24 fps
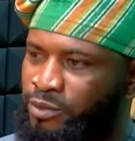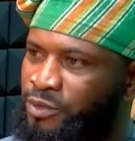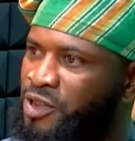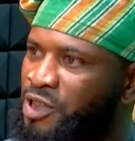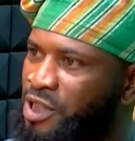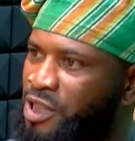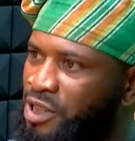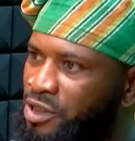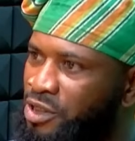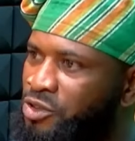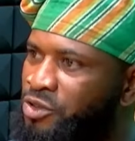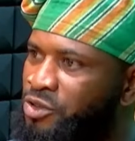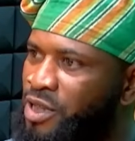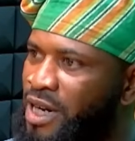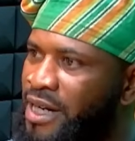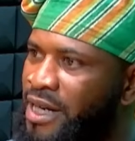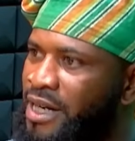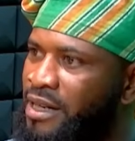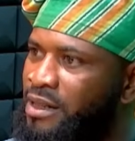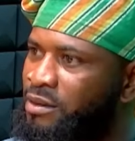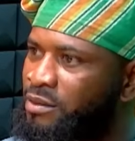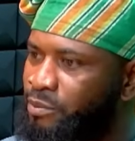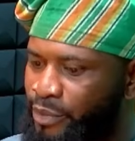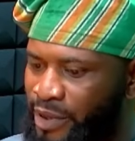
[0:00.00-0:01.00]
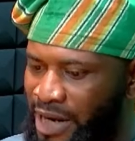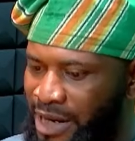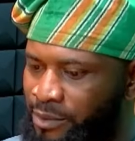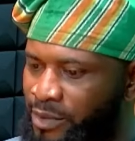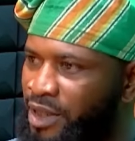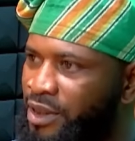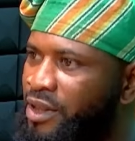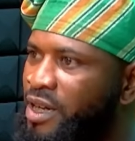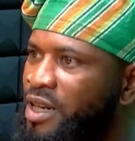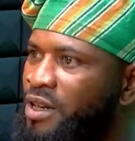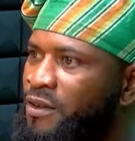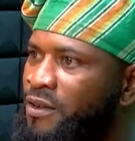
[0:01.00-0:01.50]
children in
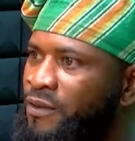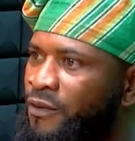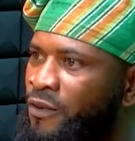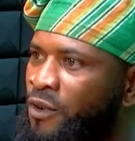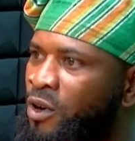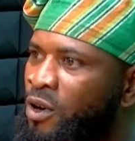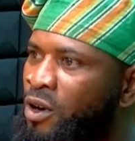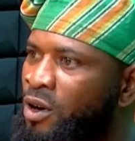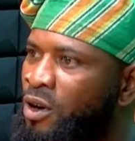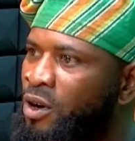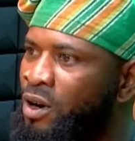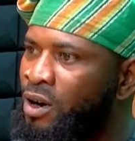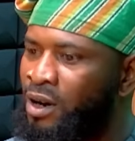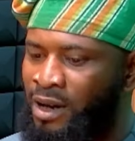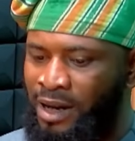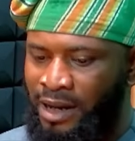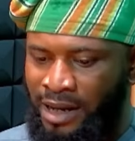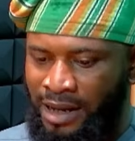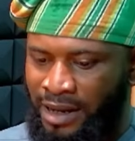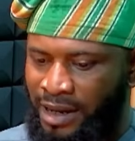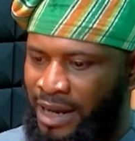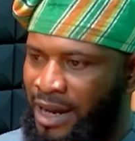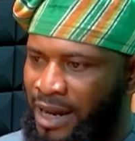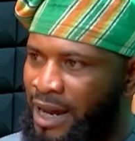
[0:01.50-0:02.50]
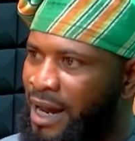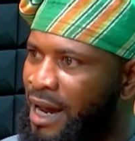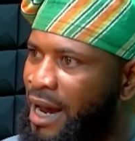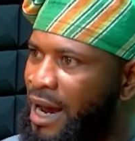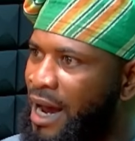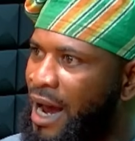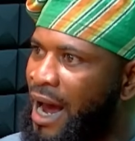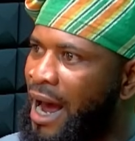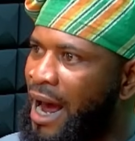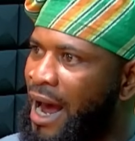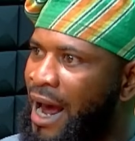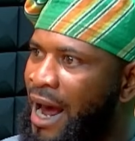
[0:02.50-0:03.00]
primary 3, 4
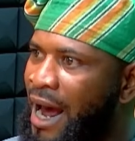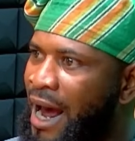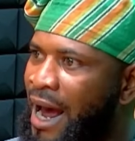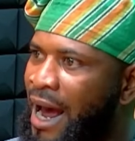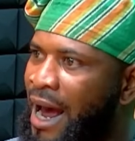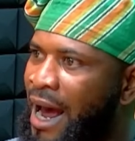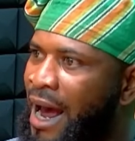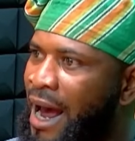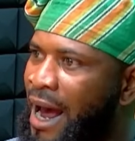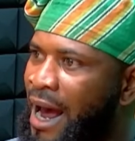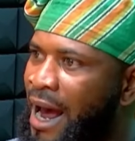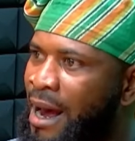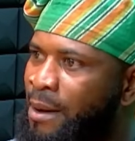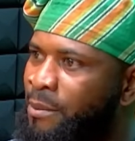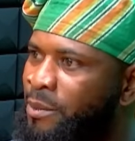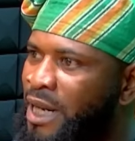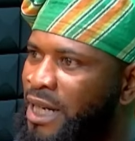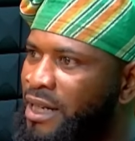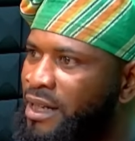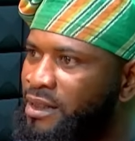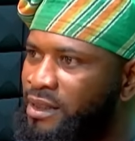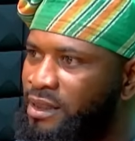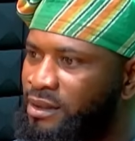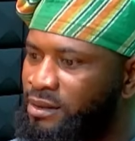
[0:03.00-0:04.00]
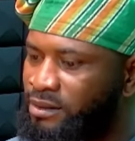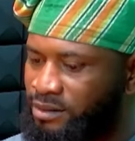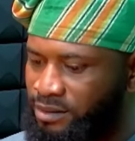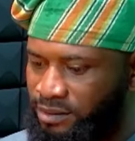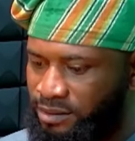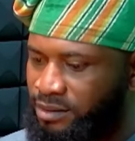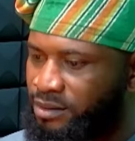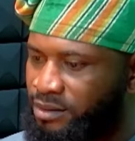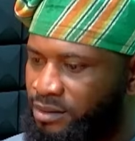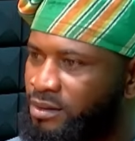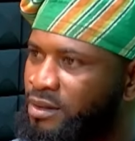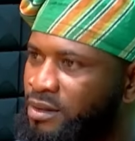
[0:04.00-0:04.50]
are making
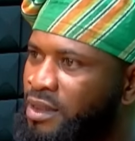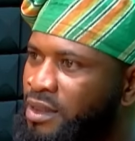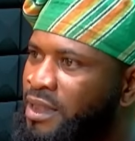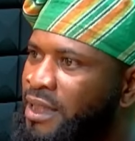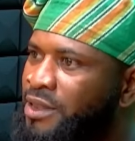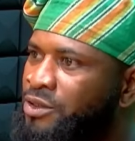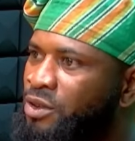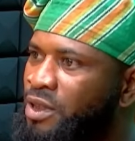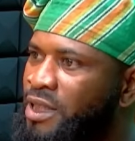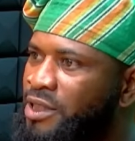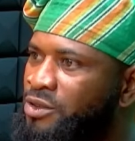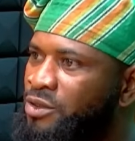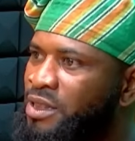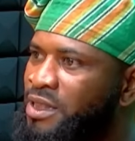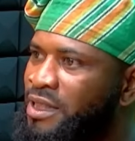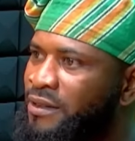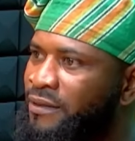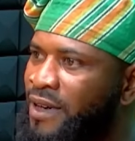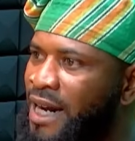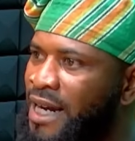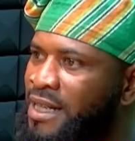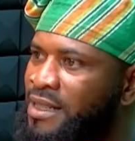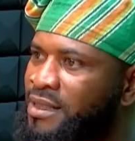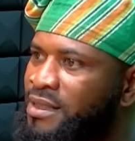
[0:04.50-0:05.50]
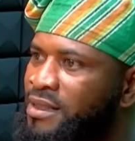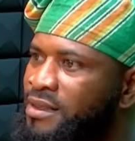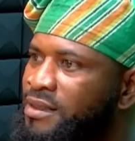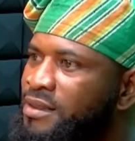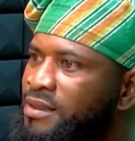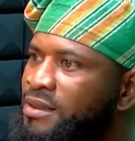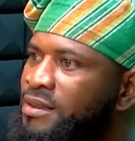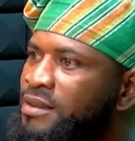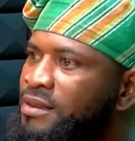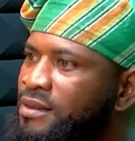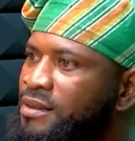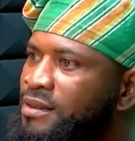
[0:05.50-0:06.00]
little
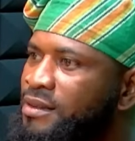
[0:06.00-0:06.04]
devices.